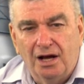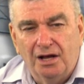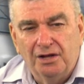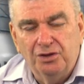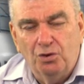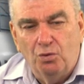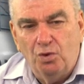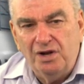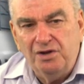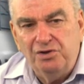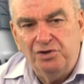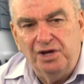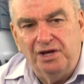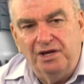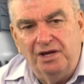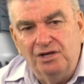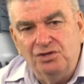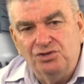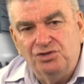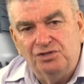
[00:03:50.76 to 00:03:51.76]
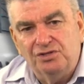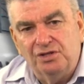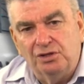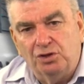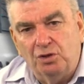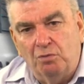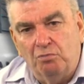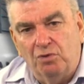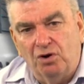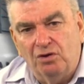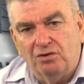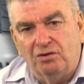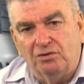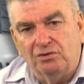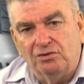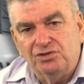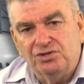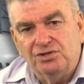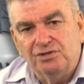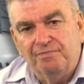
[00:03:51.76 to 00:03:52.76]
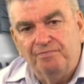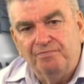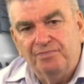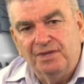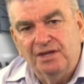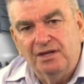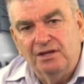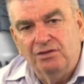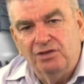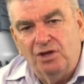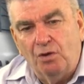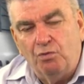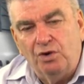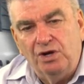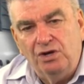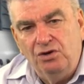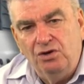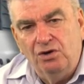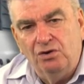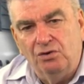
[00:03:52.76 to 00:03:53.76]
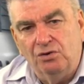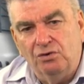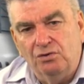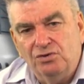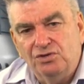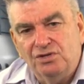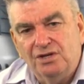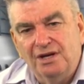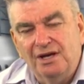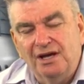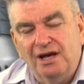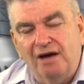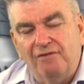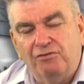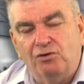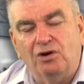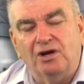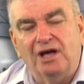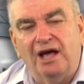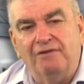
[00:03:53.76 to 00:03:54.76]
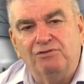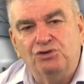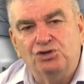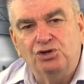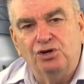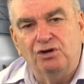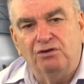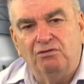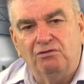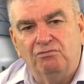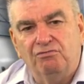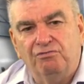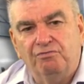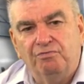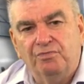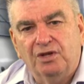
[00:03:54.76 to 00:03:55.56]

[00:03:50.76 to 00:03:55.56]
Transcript: And the one thing is that the models that we use have got to have certain